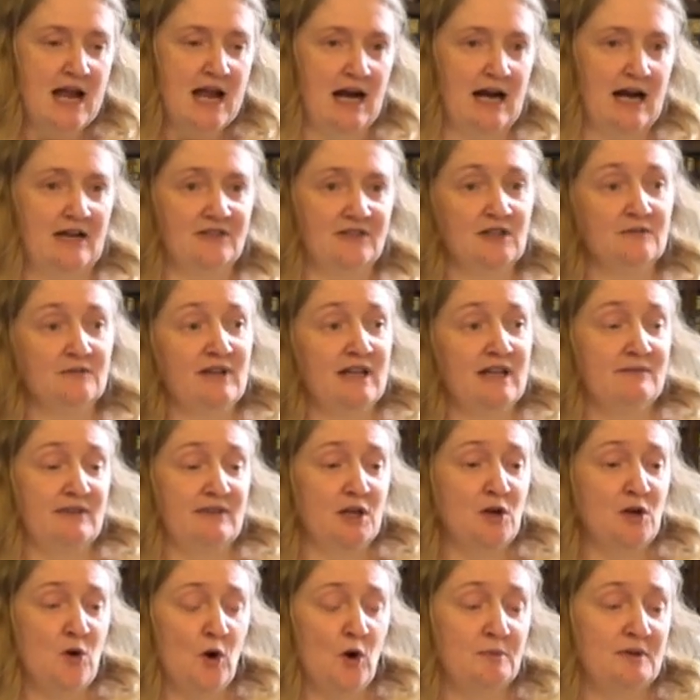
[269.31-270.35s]
And they're very,
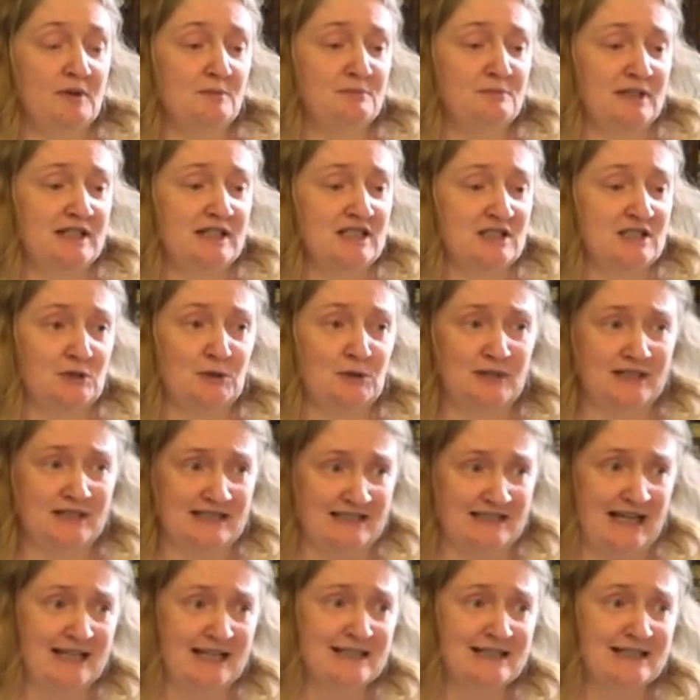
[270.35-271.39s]
very common in prehistoric
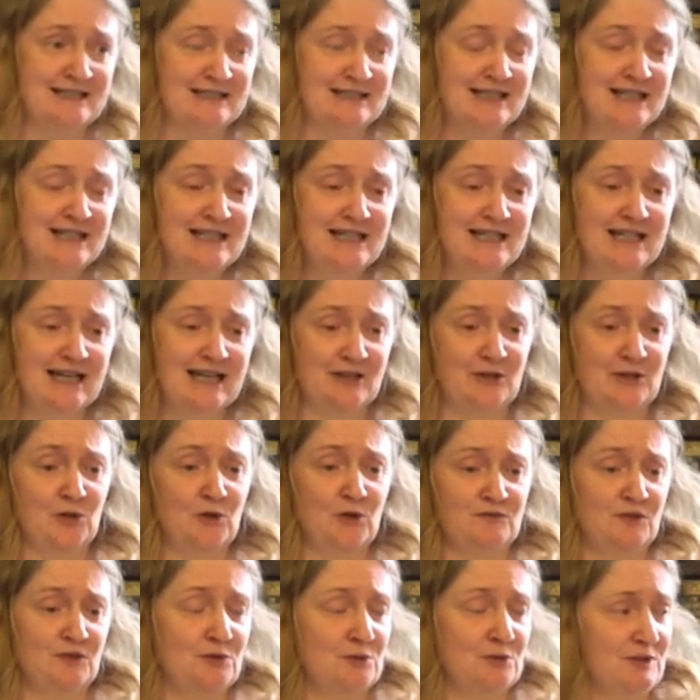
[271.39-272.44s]
sites, and they're
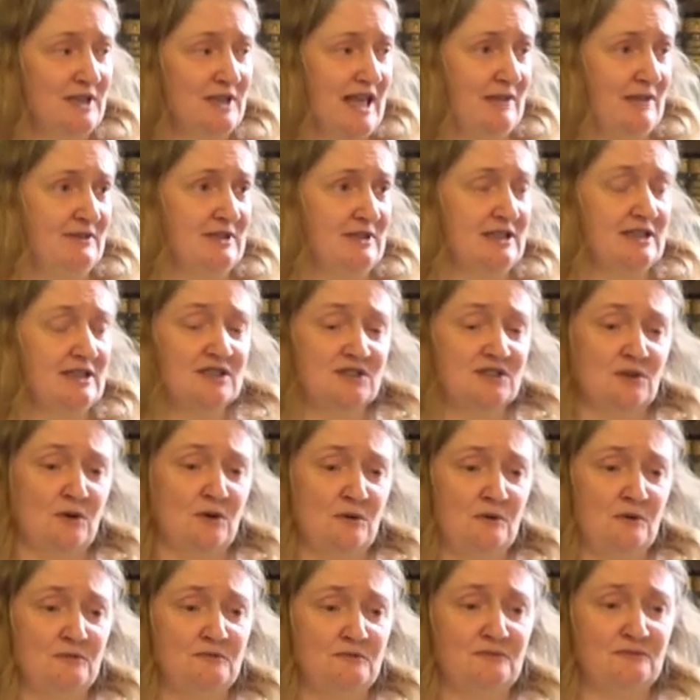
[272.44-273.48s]
often the only evidence
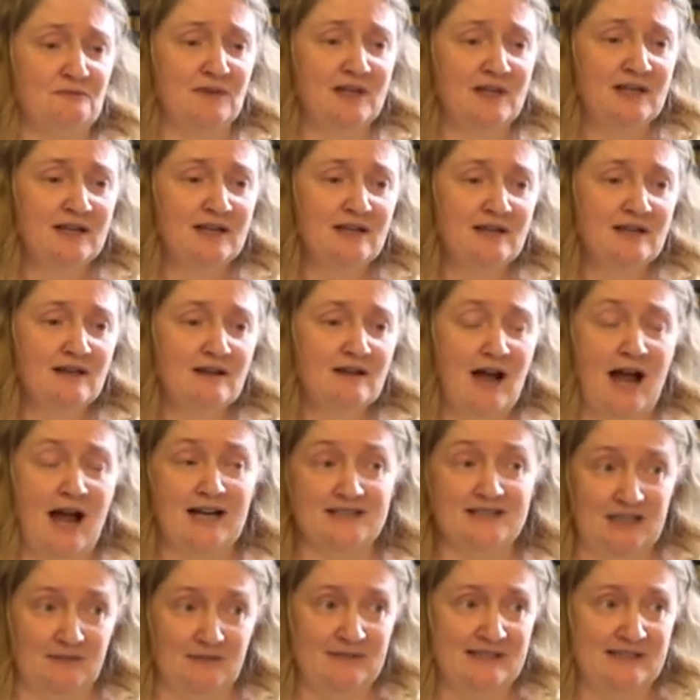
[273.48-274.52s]
of
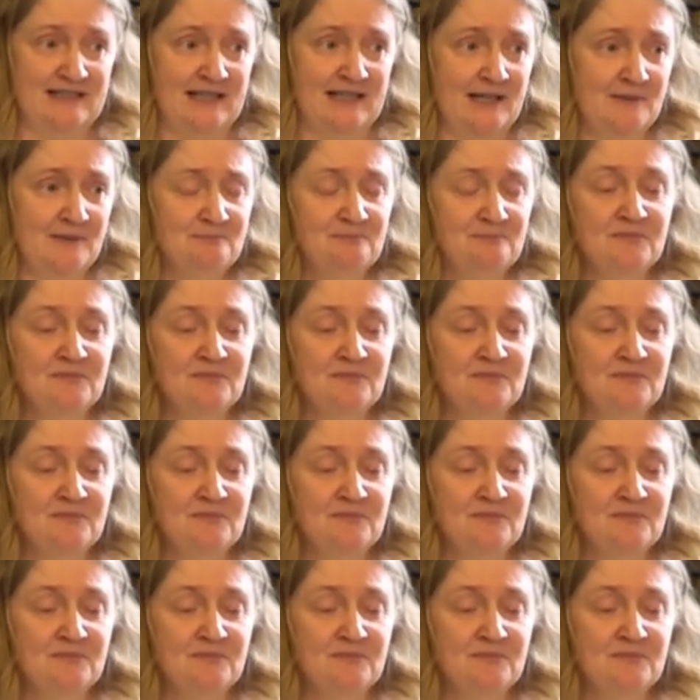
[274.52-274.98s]
activity.